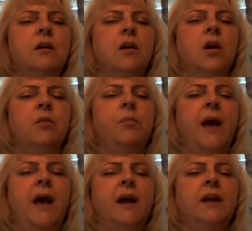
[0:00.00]
are
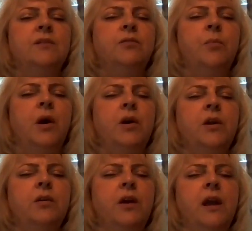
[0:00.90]
back as part
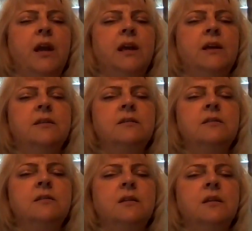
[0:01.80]
of your
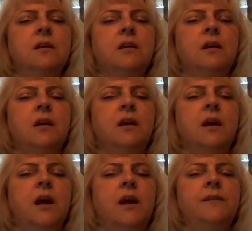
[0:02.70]
hands.
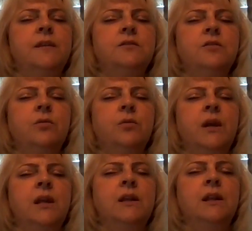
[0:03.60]
And this
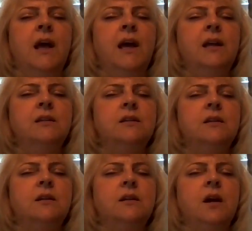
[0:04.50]
green light
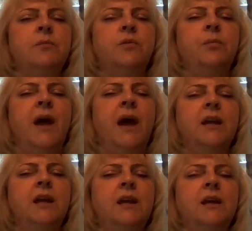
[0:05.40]
comes
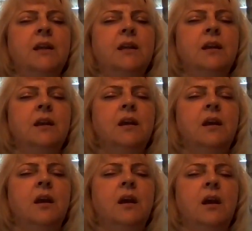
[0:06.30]
back in
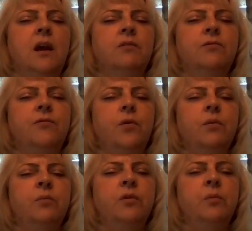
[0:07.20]
and
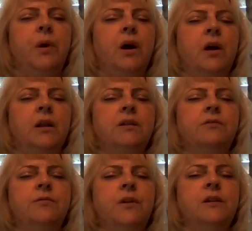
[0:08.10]
forms a ball
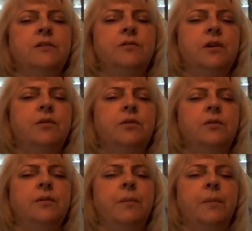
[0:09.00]
in front of you.
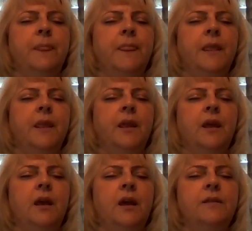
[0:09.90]

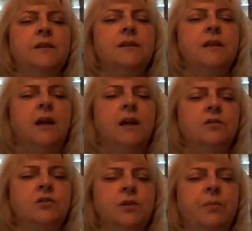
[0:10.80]
And this energy